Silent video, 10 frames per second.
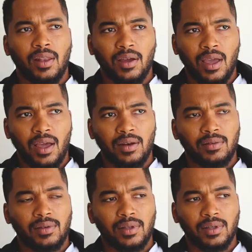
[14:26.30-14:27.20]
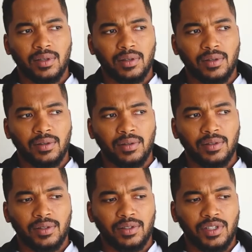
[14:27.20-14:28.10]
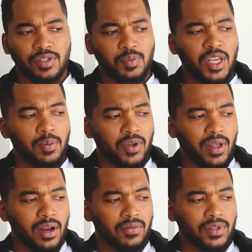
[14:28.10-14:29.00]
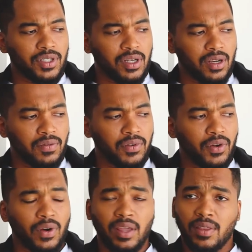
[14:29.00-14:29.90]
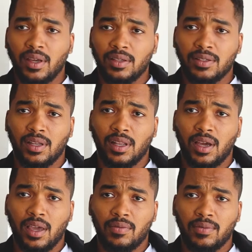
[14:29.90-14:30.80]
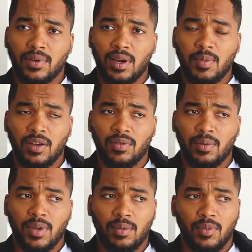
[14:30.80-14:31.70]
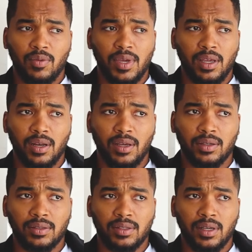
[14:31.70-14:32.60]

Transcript: look at just people that have achieved great things in life coming from humble beginnings.